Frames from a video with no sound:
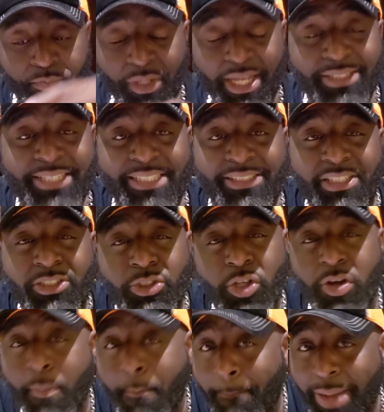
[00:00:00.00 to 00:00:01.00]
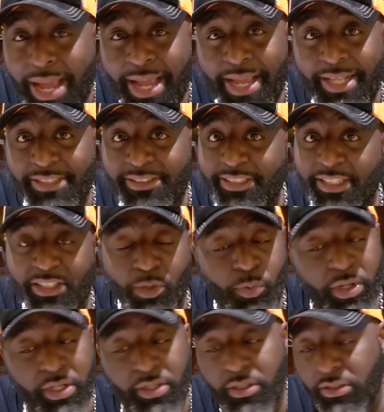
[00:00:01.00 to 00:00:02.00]
mindset to
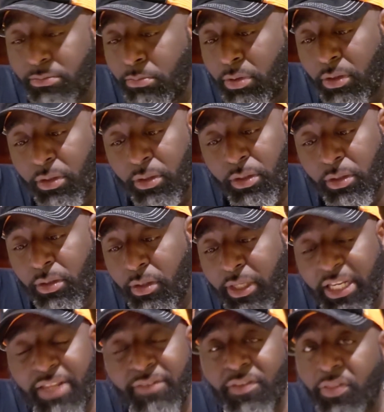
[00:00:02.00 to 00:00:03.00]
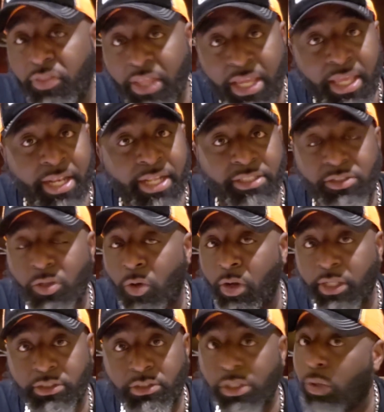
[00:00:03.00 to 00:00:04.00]
read this book, and even then, it's
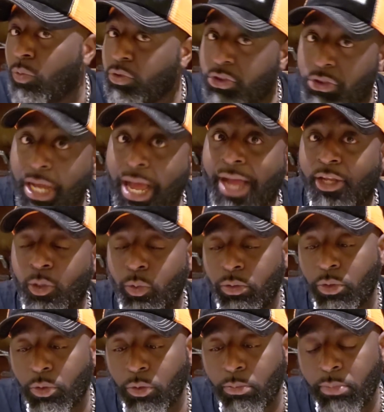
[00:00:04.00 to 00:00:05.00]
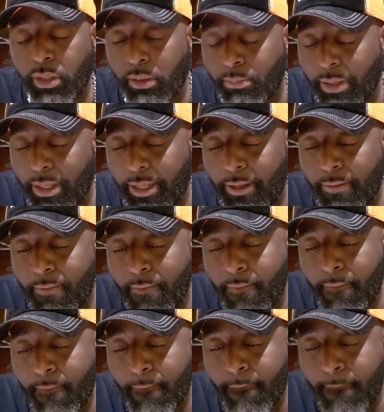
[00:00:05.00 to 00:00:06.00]
gonna shock you a little bit, man.
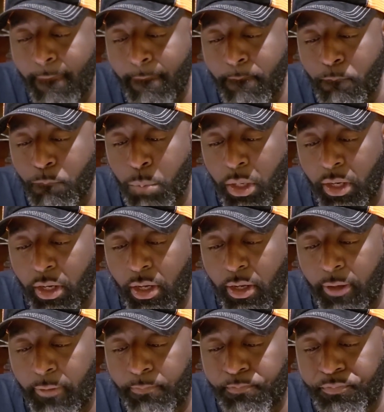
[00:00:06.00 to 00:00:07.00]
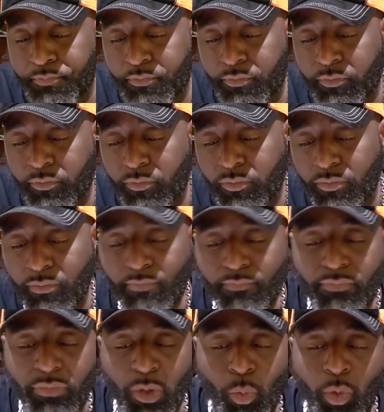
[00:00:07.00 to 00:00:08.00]
But
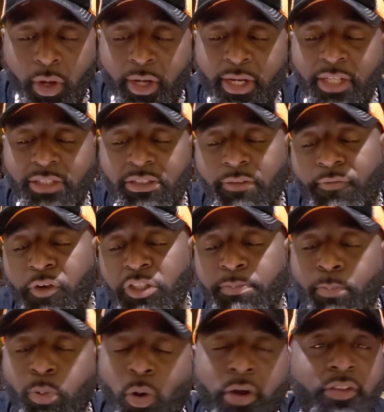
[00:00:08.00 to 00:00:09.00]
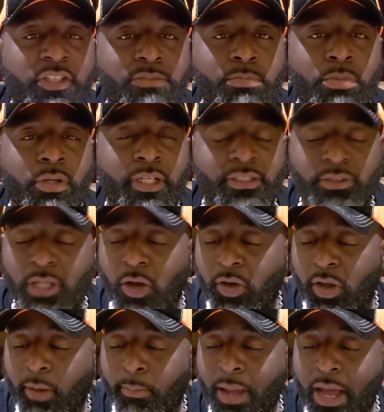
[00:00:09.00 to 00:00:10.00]
what it is, the first part of this book is
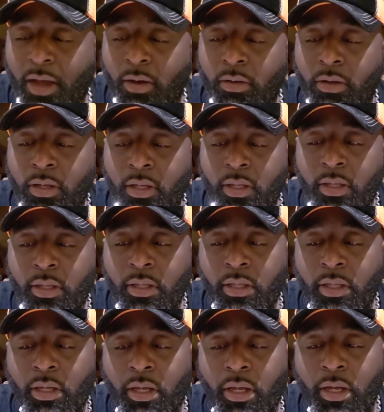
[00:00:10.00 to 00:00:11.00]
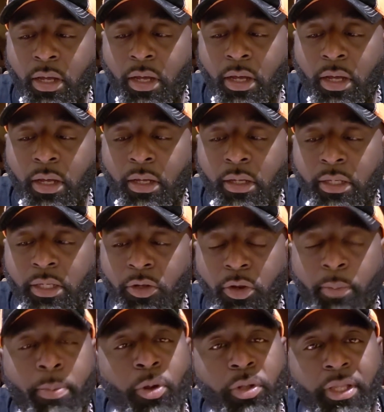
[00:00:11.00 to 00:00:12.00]
talking about,
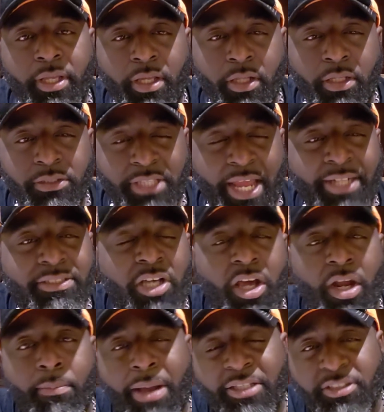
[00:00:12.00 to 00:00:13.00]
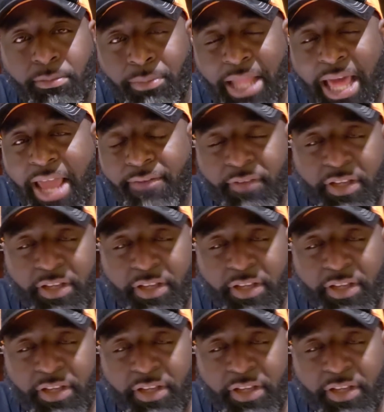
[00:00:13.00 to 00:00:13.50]
Napoleon Hill is kind of talking about some life